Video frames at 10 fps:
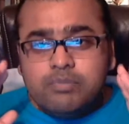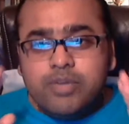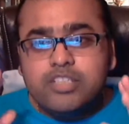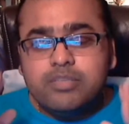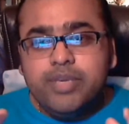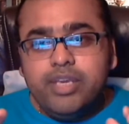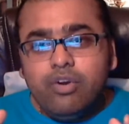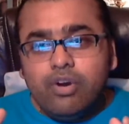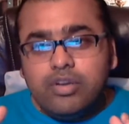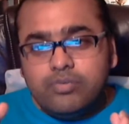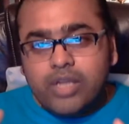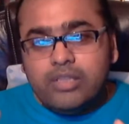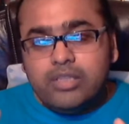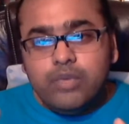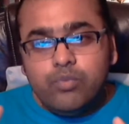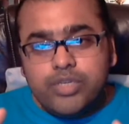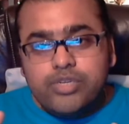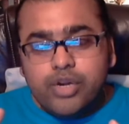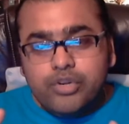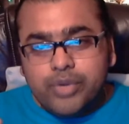must be on one thing what
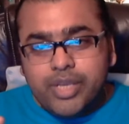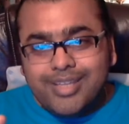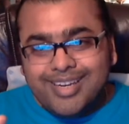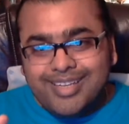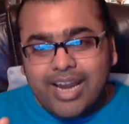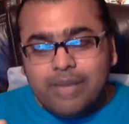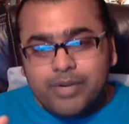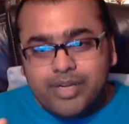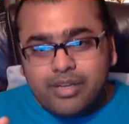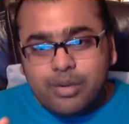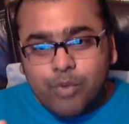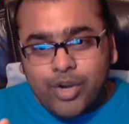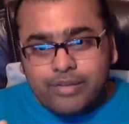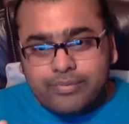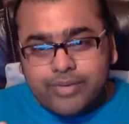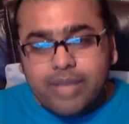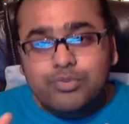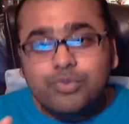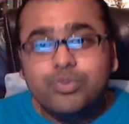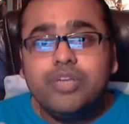you are doing at that particular point of time,
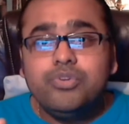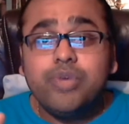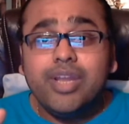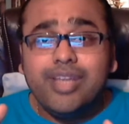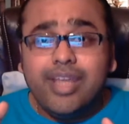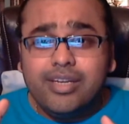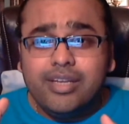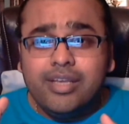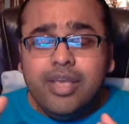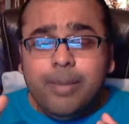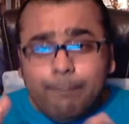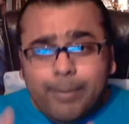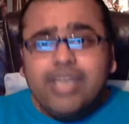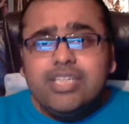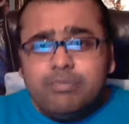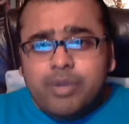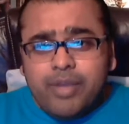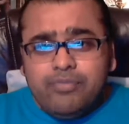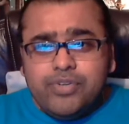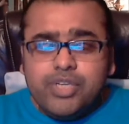so that you can get maximum
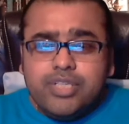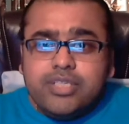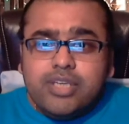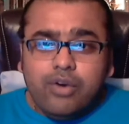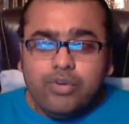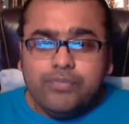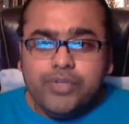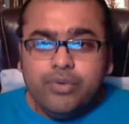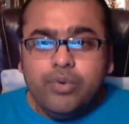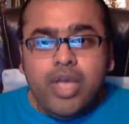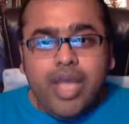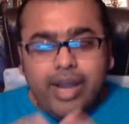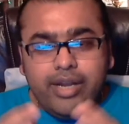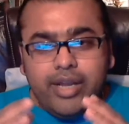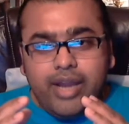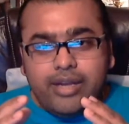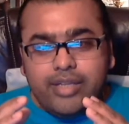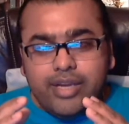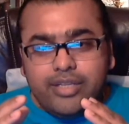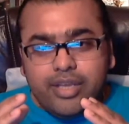efficiency out of you, and
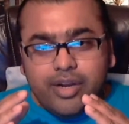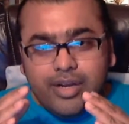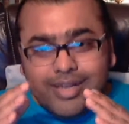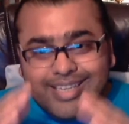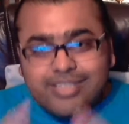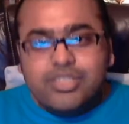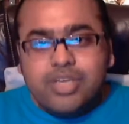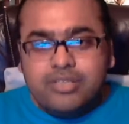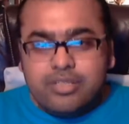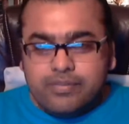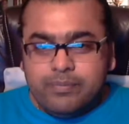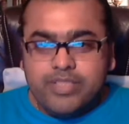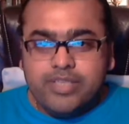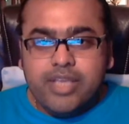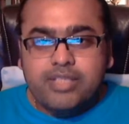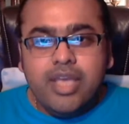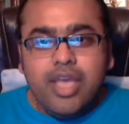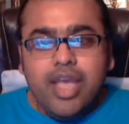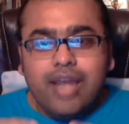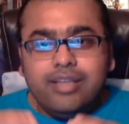that there are least chances of mistakes,
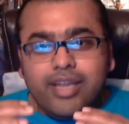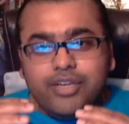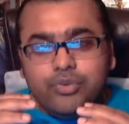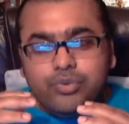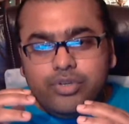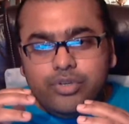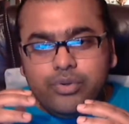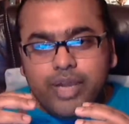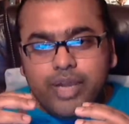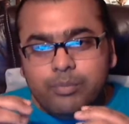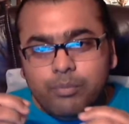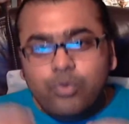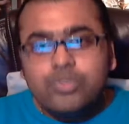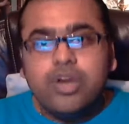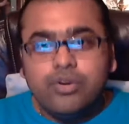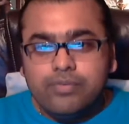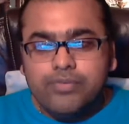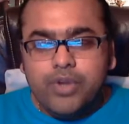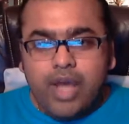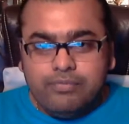and that you get the most out of
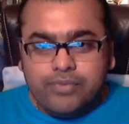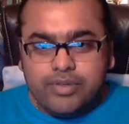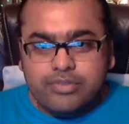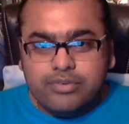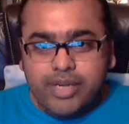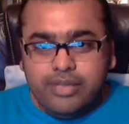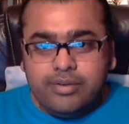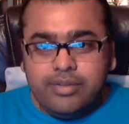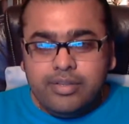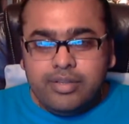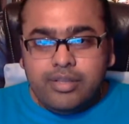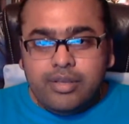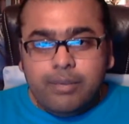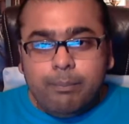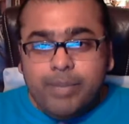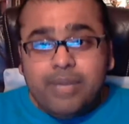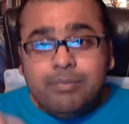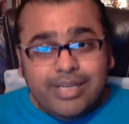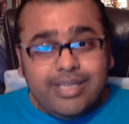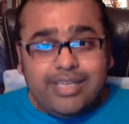your efforts, right? Being
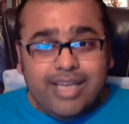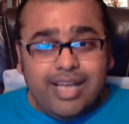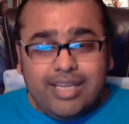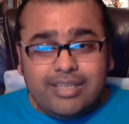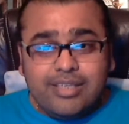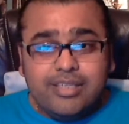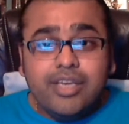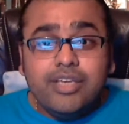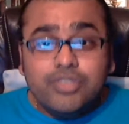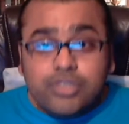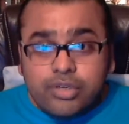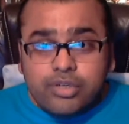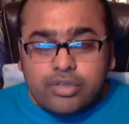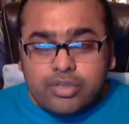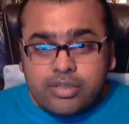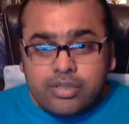multi-talented is good.